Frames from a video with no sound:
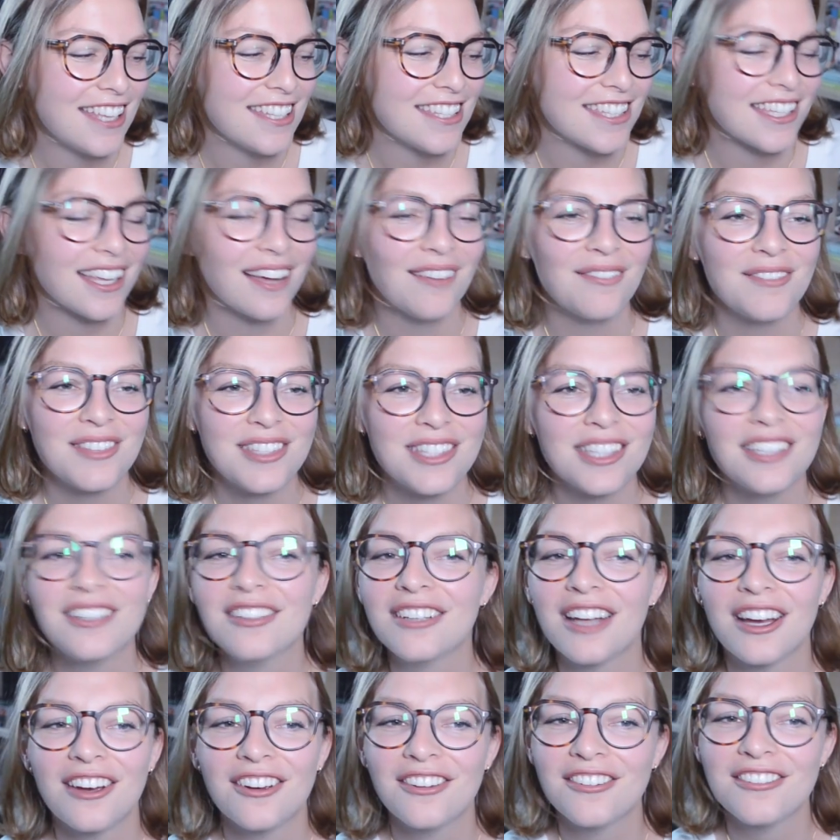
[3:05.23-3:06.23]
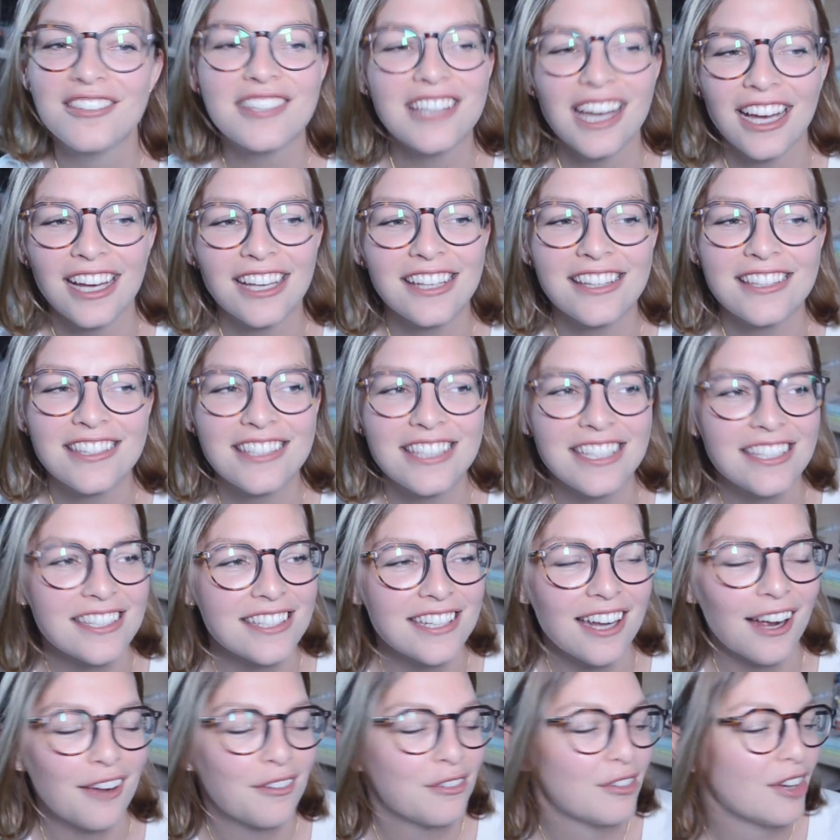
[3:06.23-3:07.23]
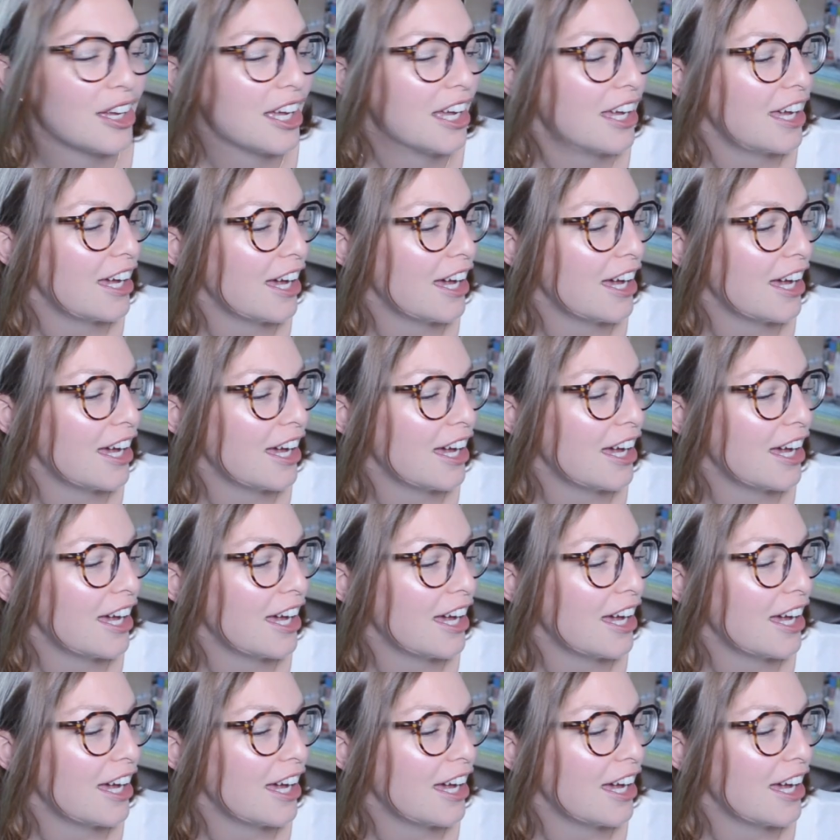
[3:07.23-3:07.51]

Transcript: Some pseudo-sciencey stuff,